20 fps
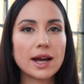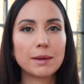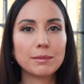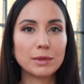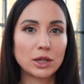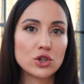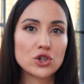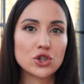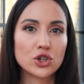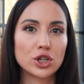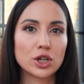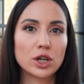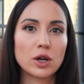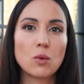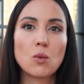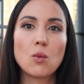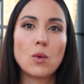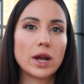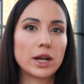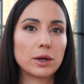I'm not sure
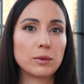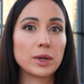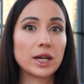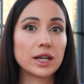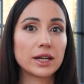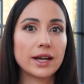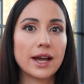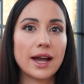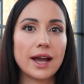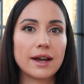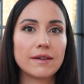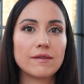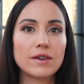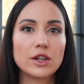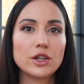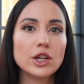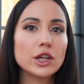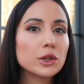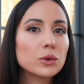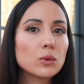when are we gonna have
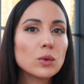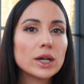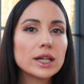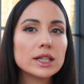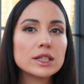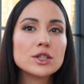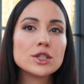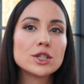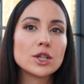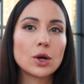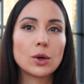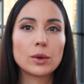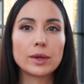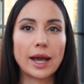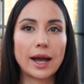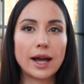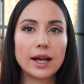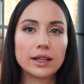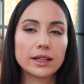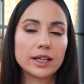another one, so
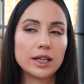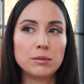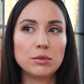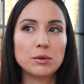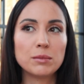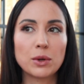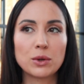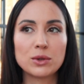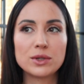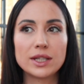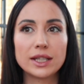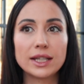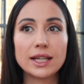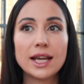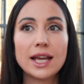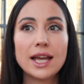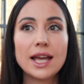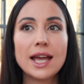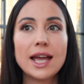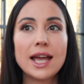yeah, I'll keep you posted.
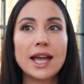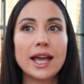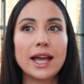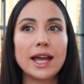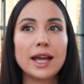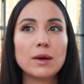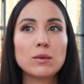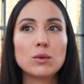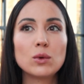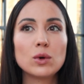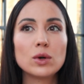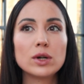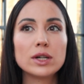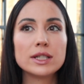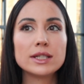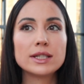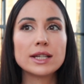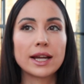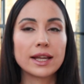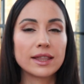It
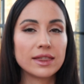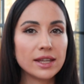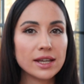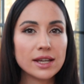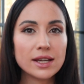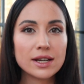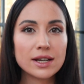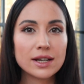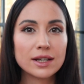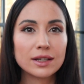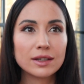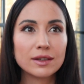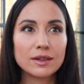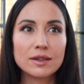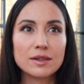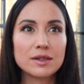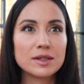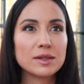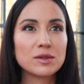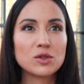was, I think,
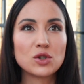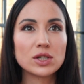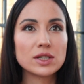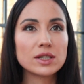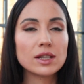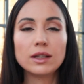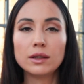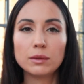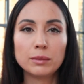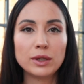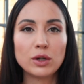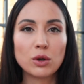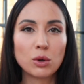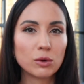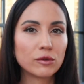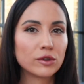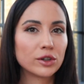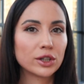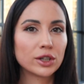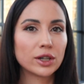just a little bit
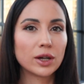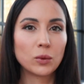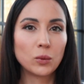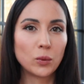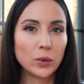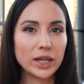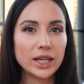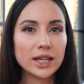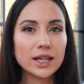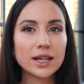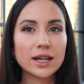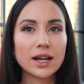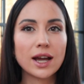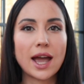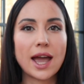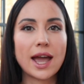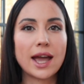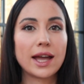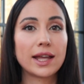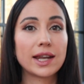over a week,
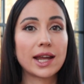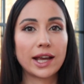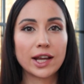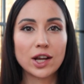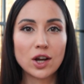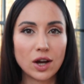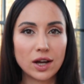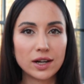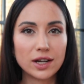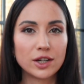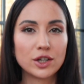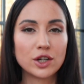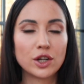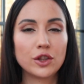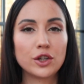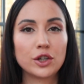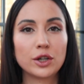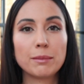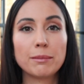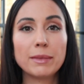and I got
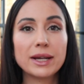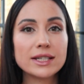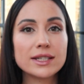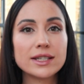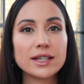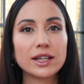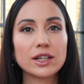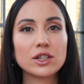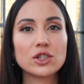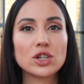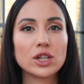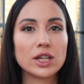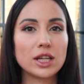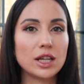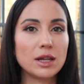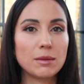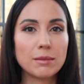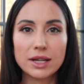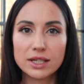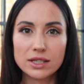another message.
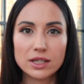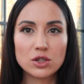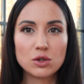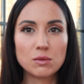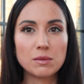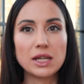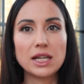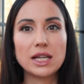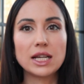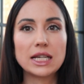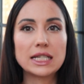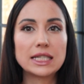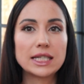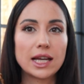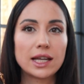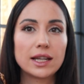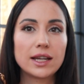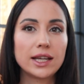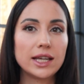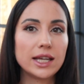He messaged me, he
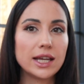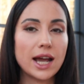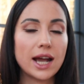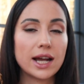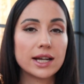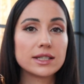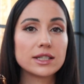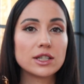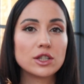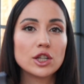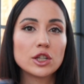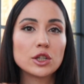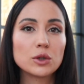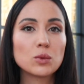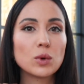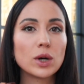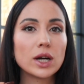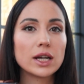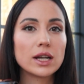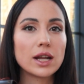said he has another
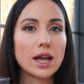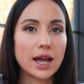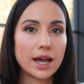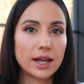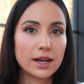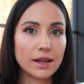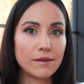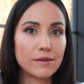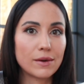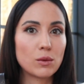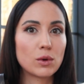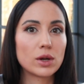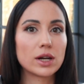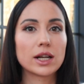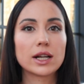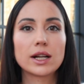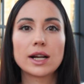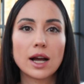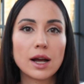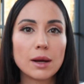one, and if I want
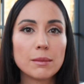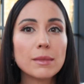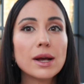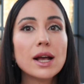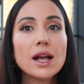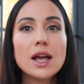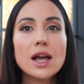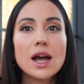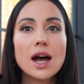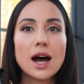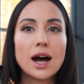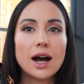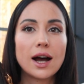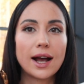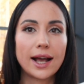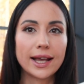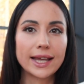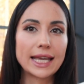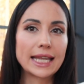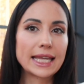to come,
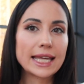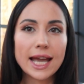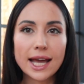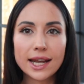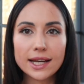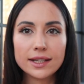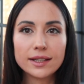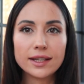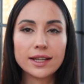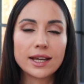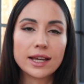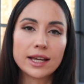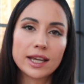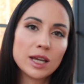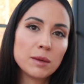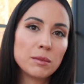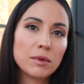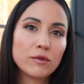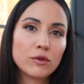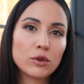I can get it, he can
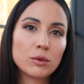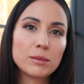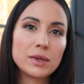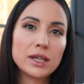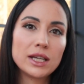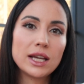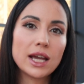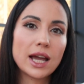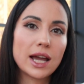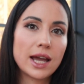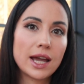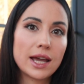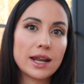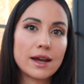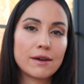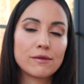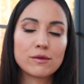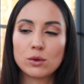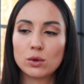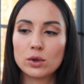keep it for me.
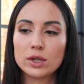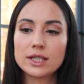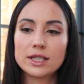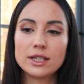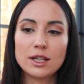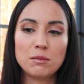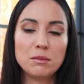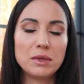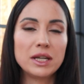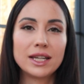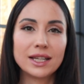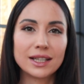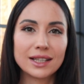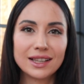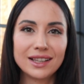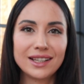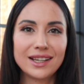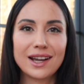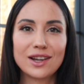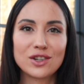And of course,
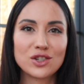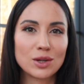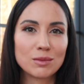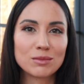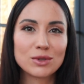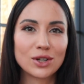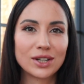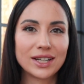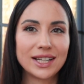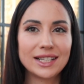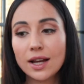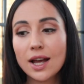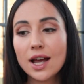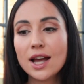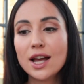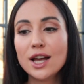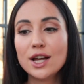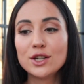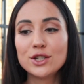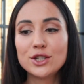immediately I jumped on it.
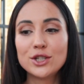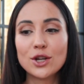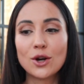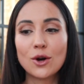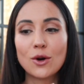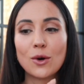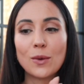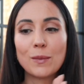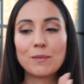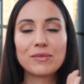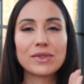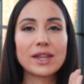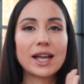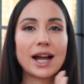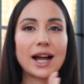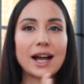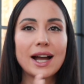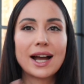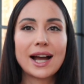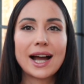So
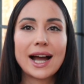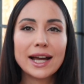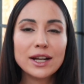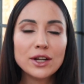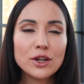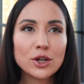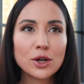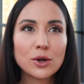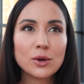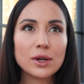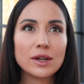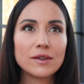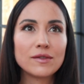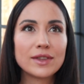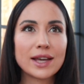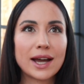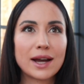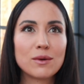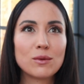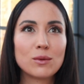I don't know if
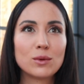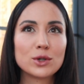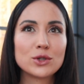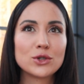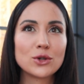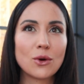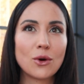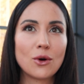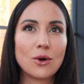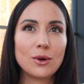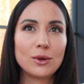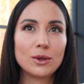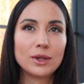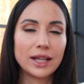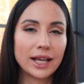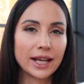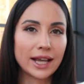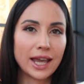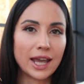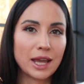that was all
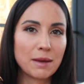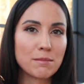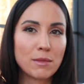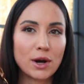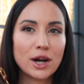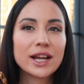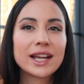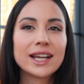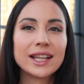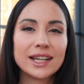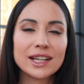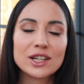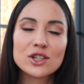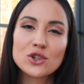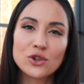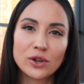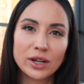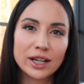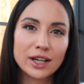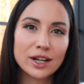like a marketing
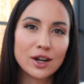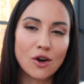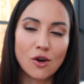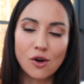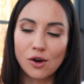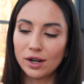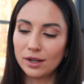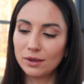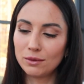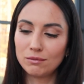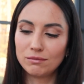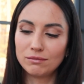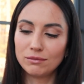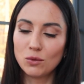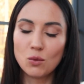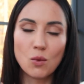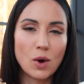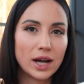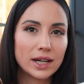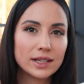trick or
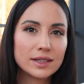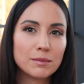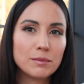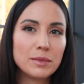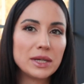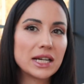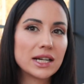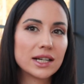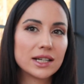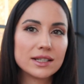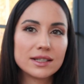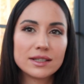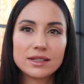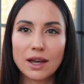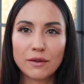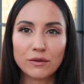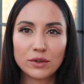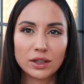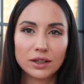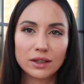what, because
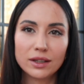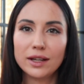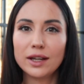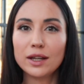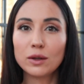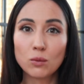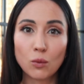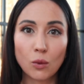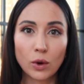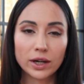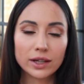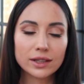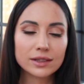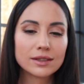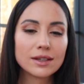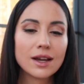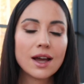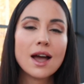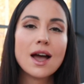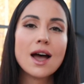definitely it worked.